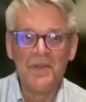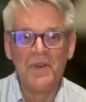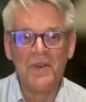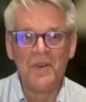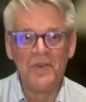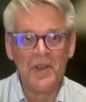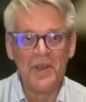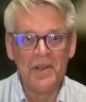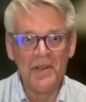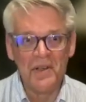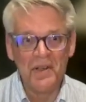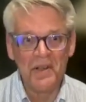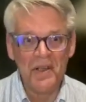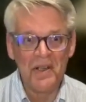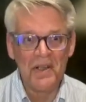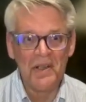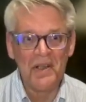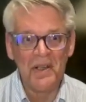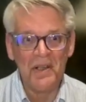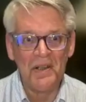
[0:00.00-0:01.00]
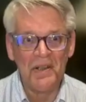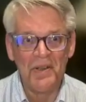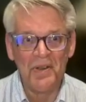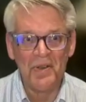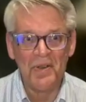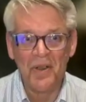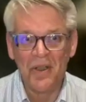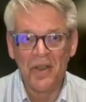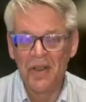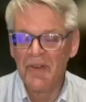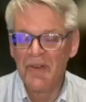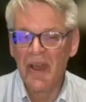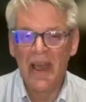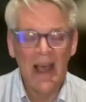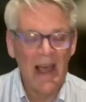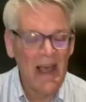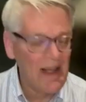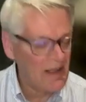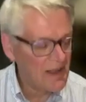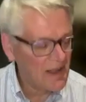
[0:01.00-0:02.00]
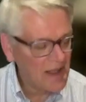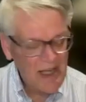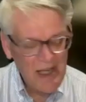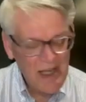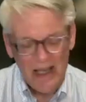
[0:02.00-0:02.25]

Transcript: 50s, and 60s, you'll have had,